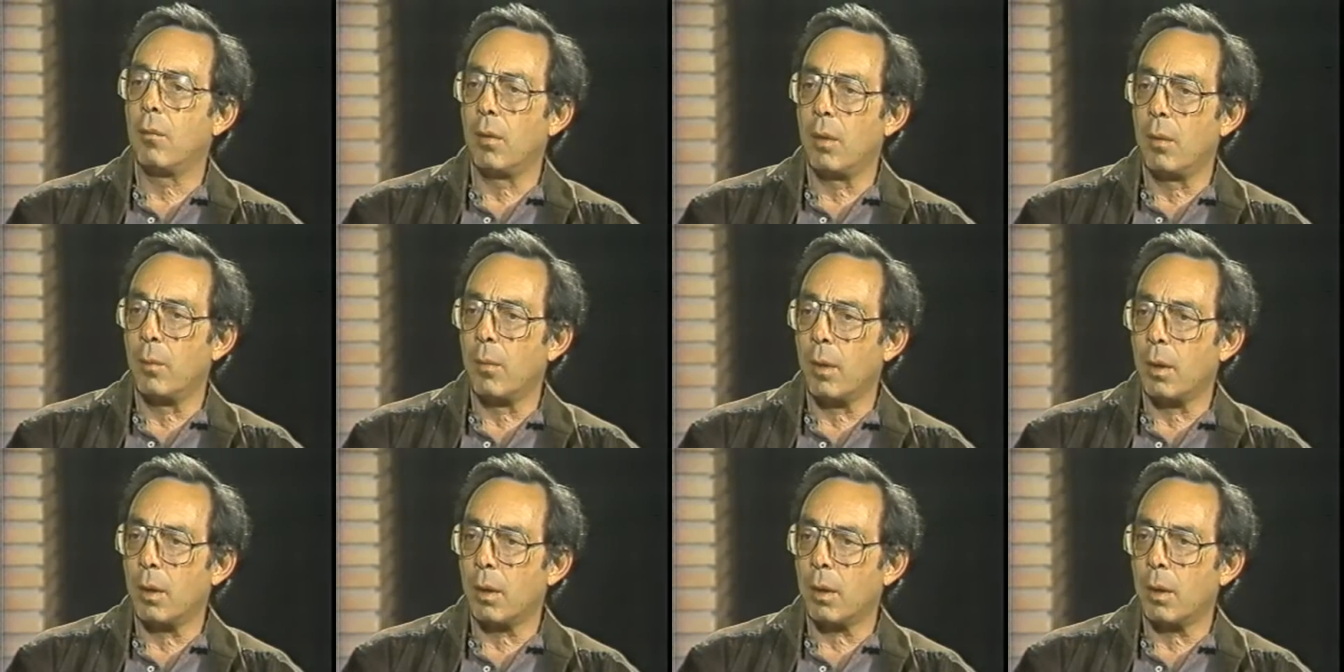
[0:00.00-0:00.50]
of the
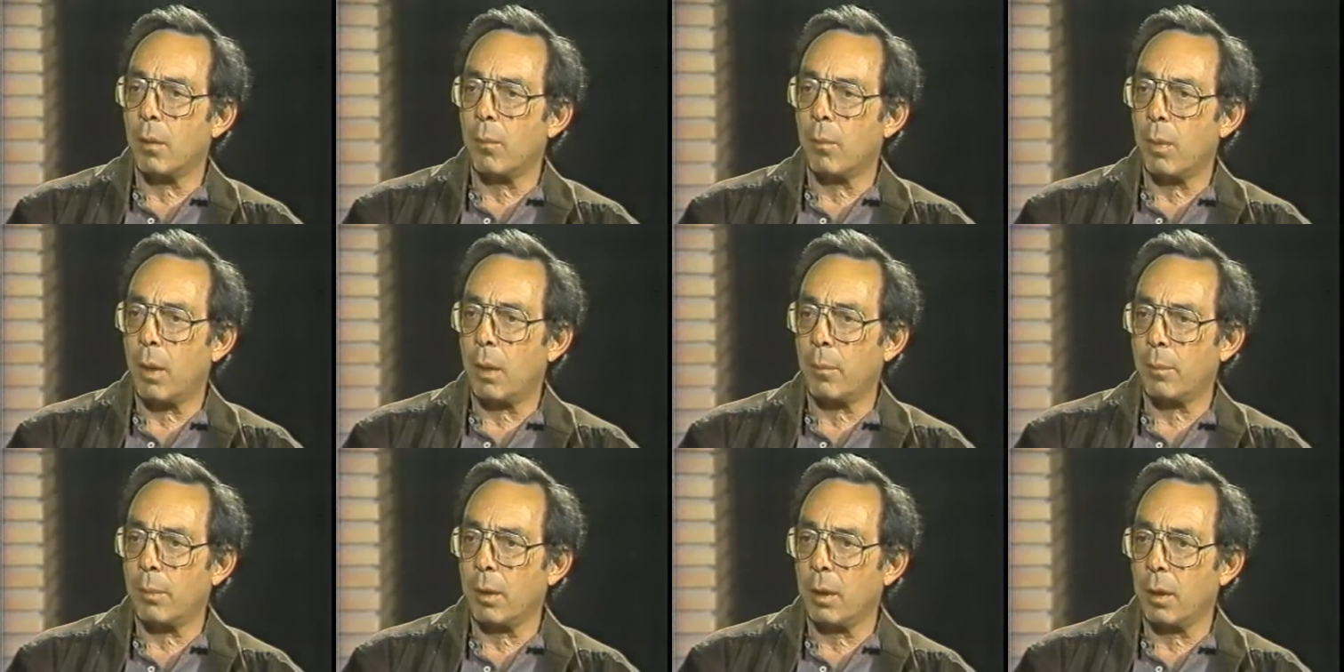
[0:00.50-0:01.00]
American
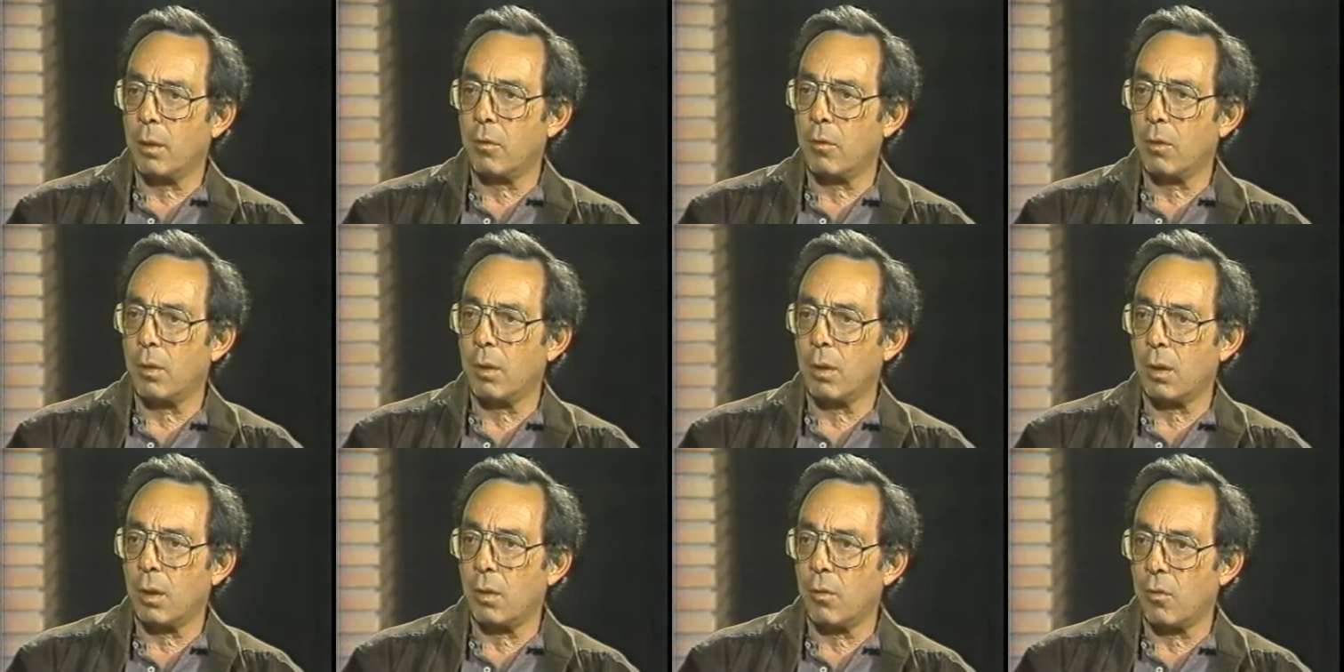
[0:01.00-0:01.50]

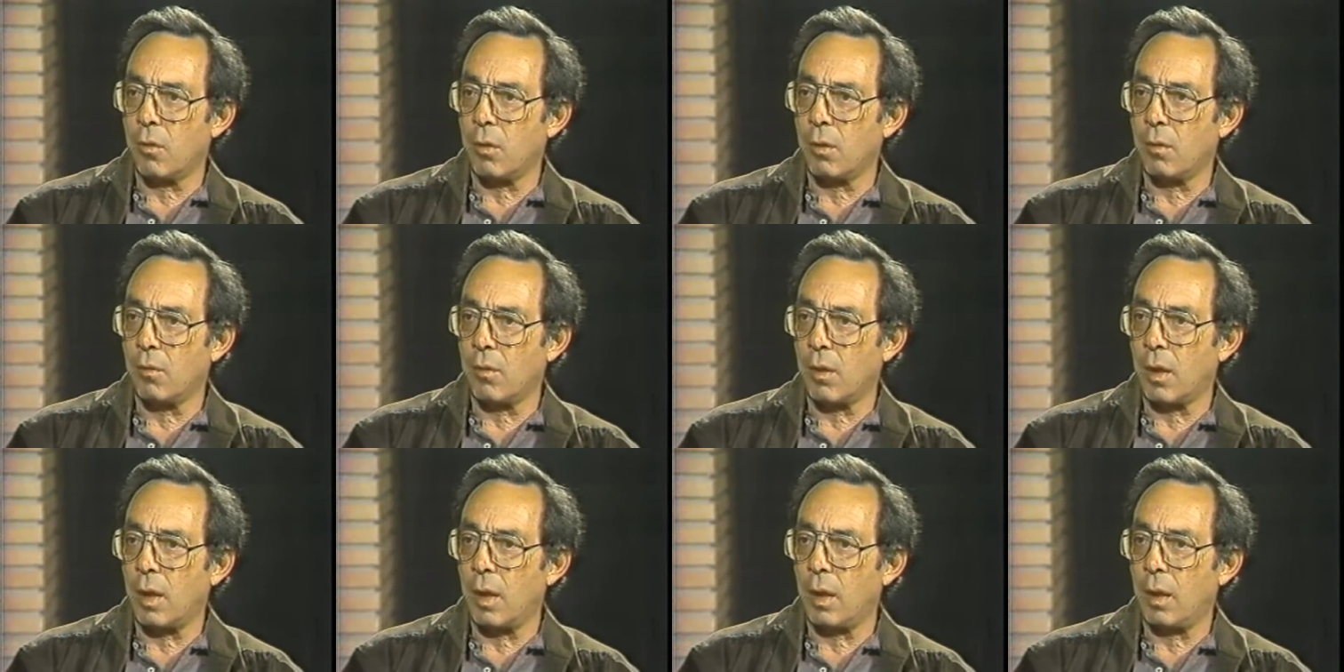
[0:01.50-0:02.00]
population can
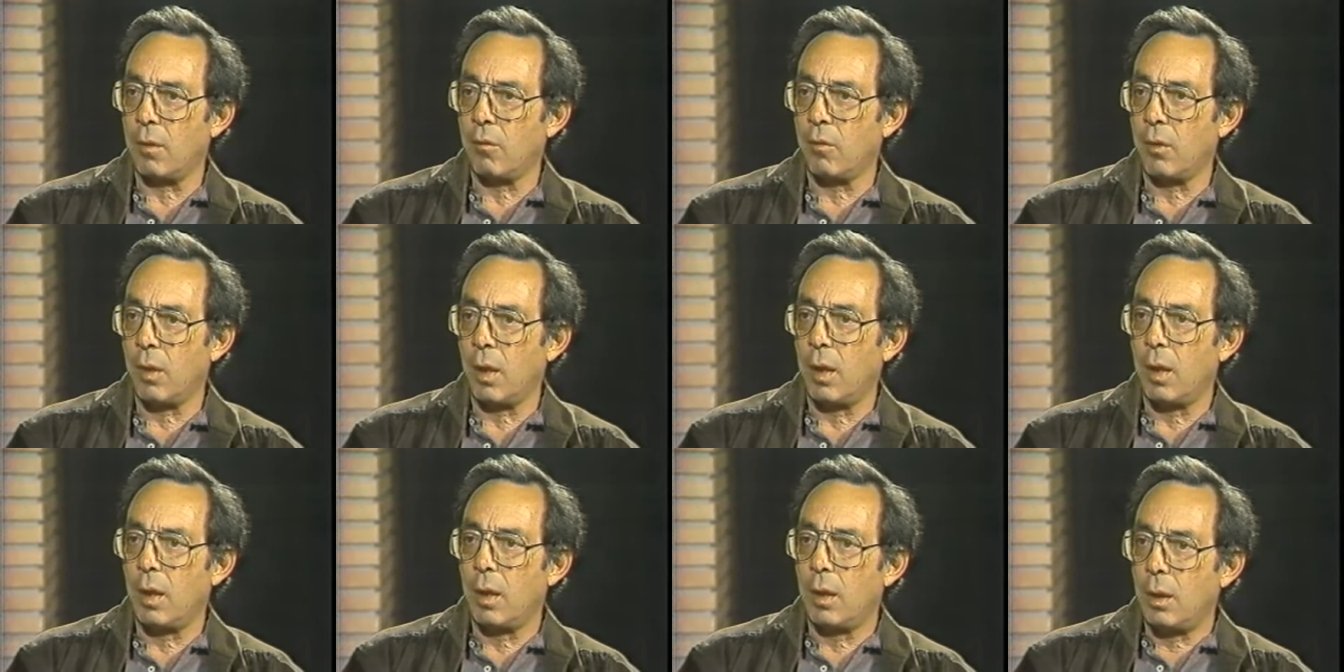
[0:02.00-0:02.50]
survive
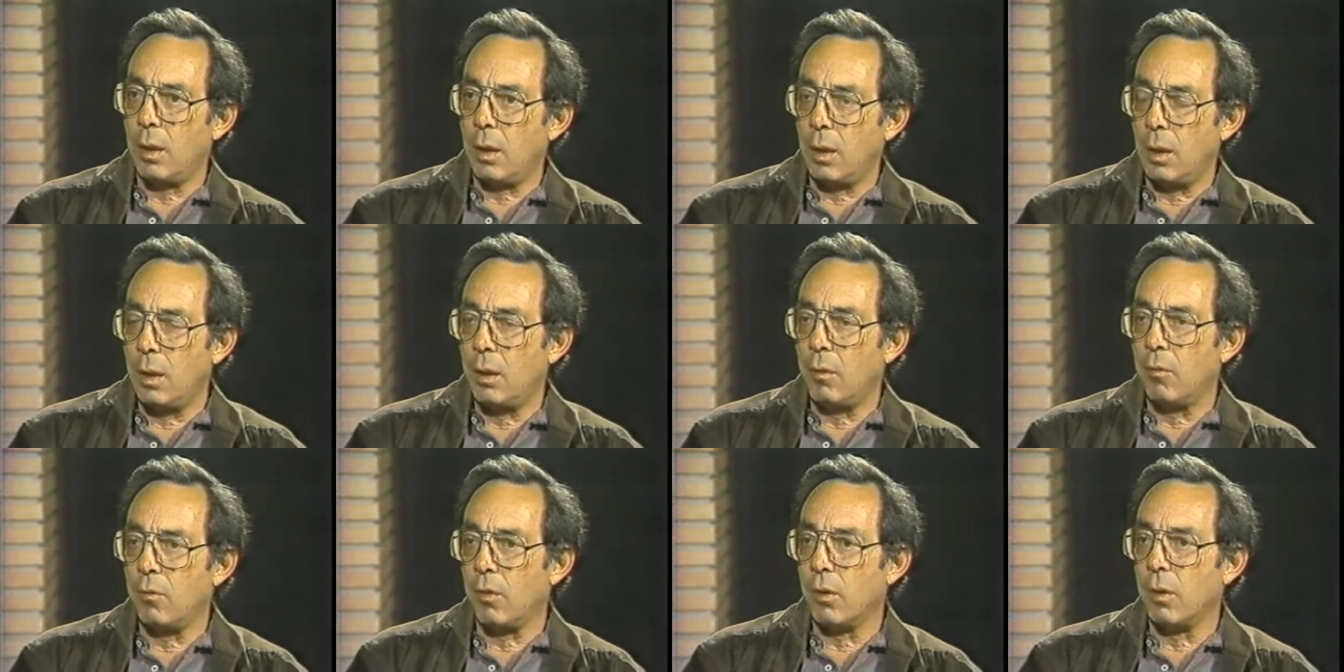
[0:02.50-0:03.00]

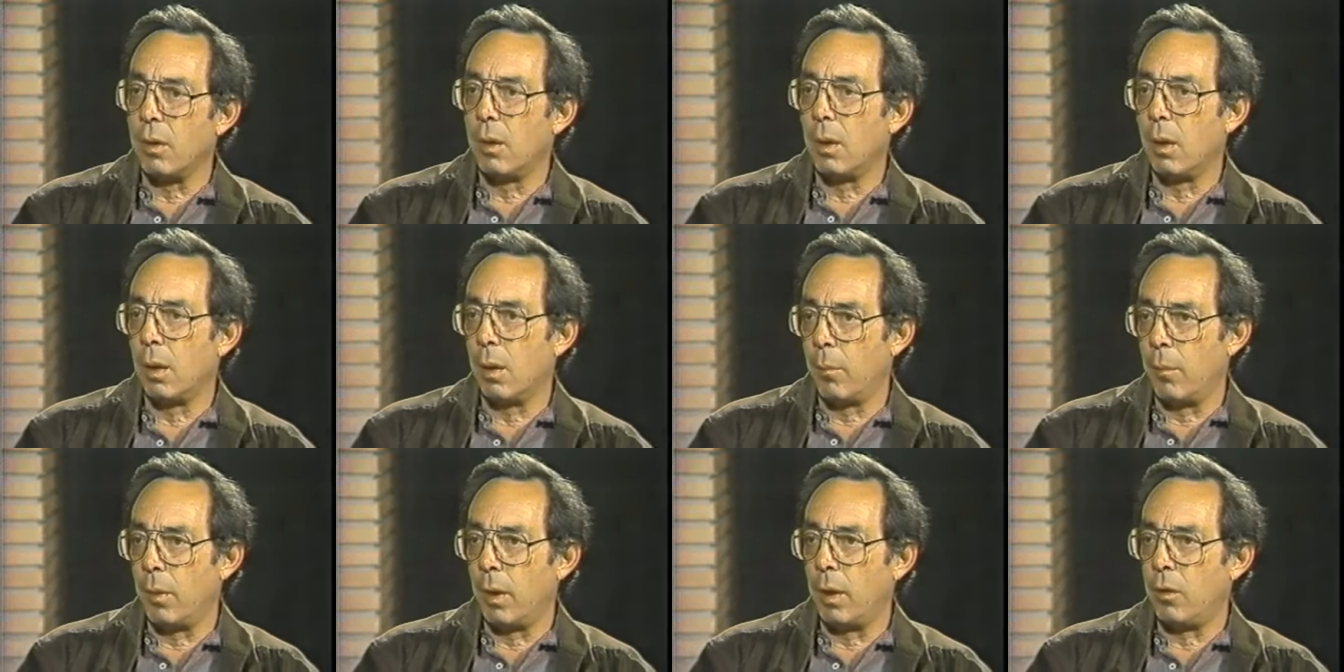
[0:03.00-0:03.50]
even
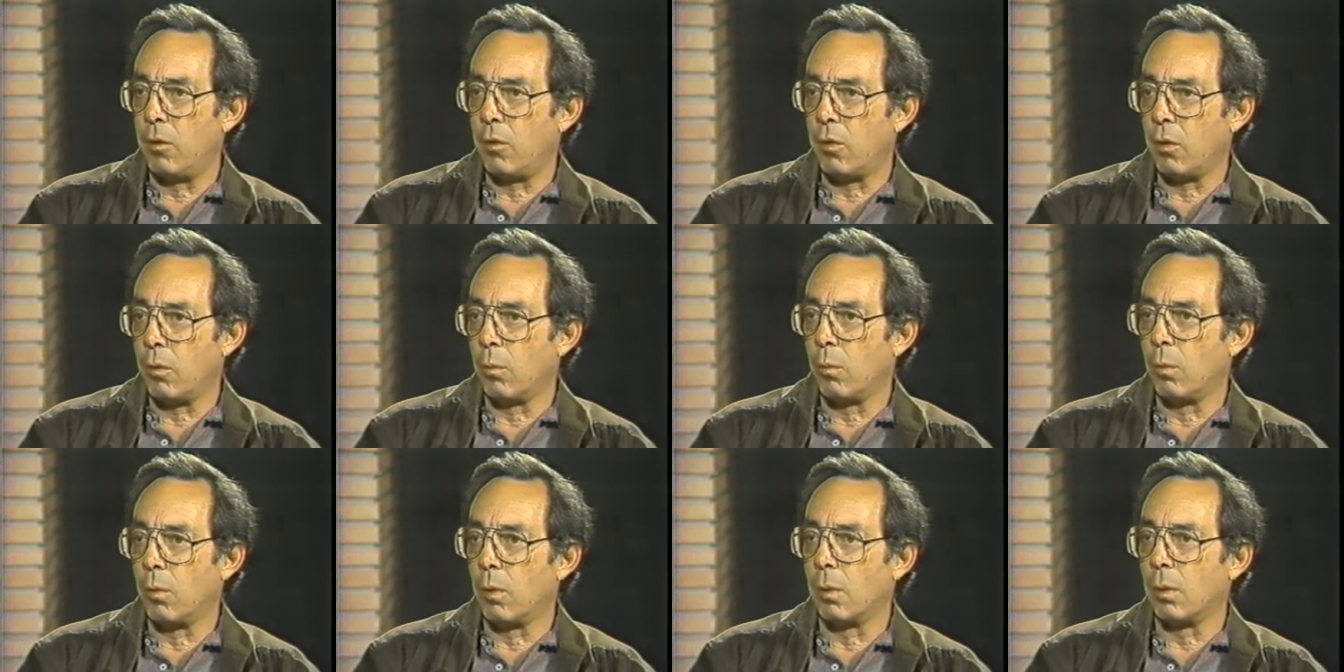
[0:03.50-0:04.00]
a
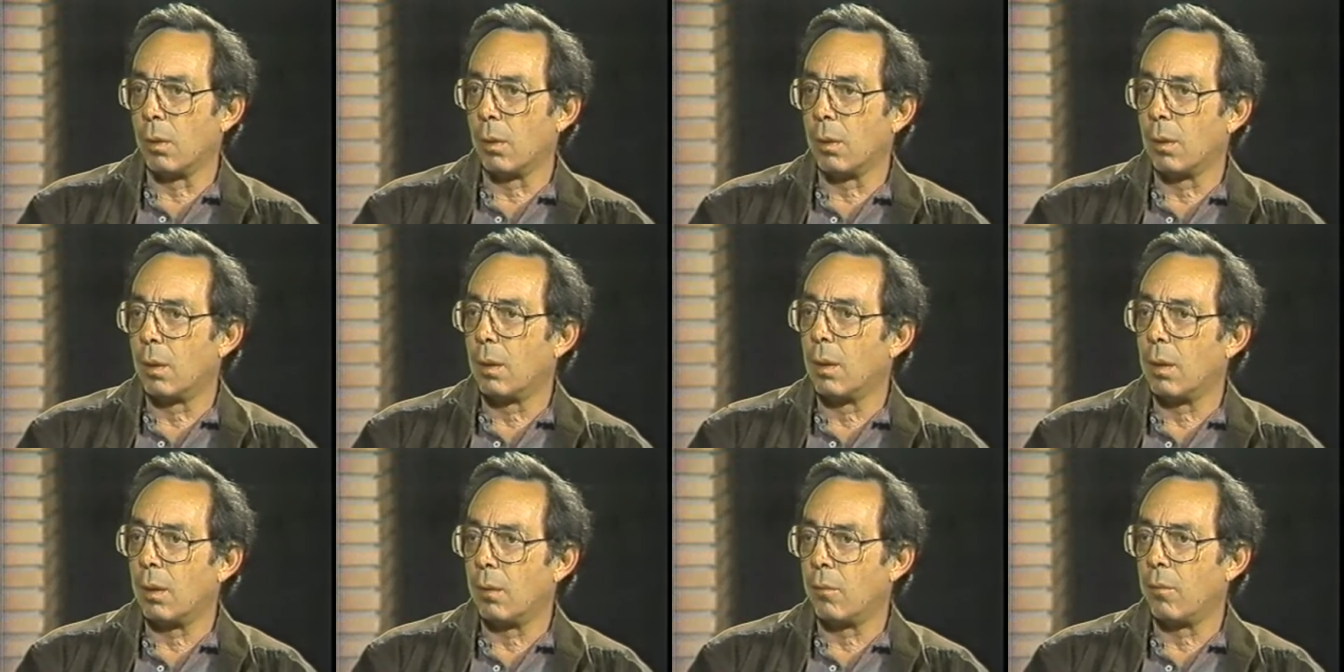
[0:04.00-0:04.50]
major war
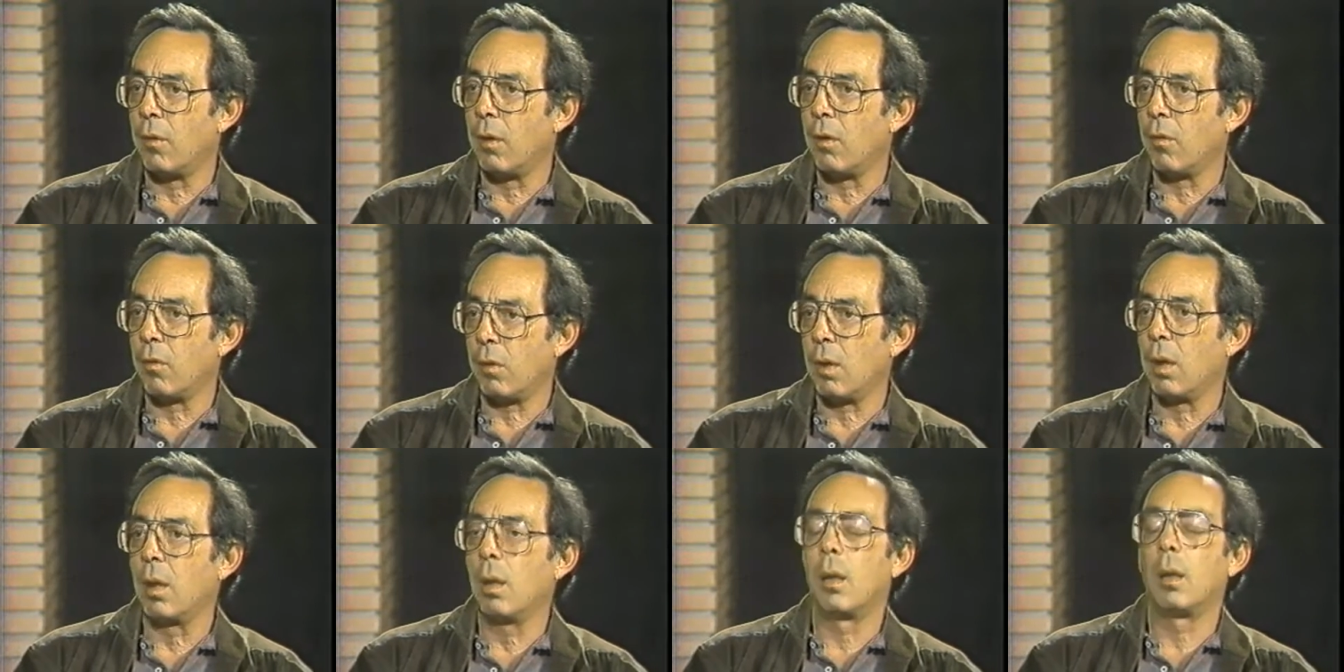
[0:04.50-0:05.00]
of
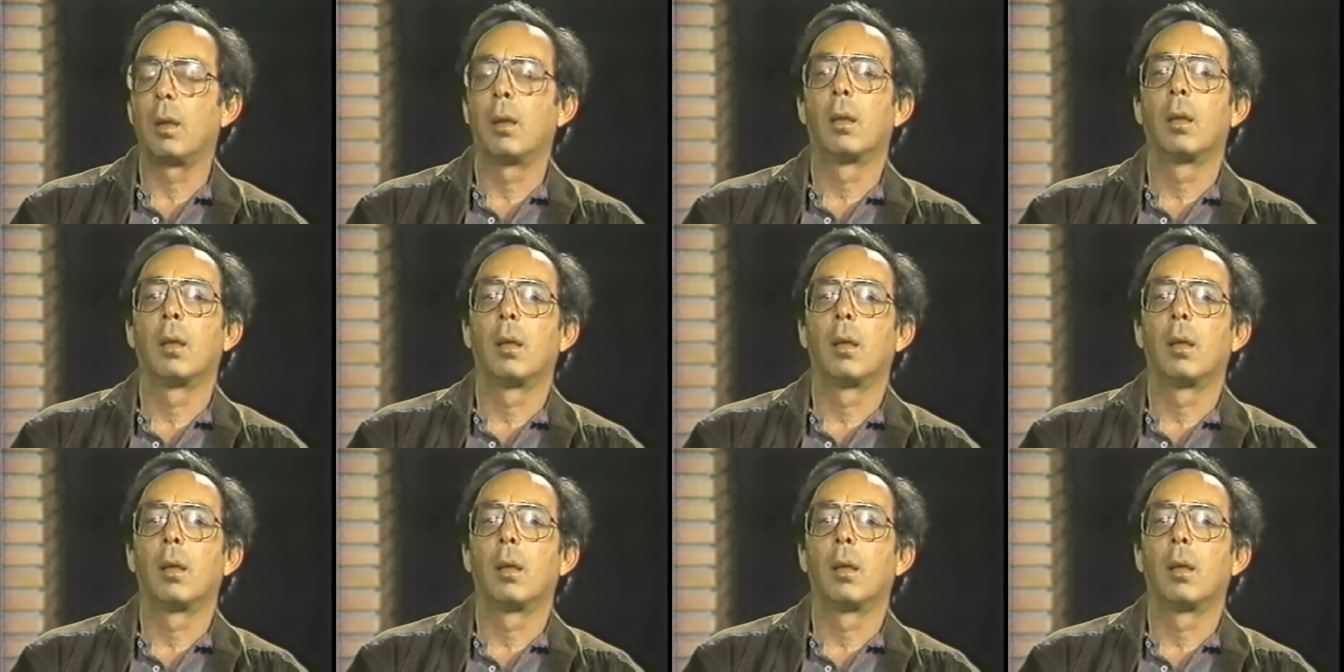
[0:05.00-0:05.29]
this kind.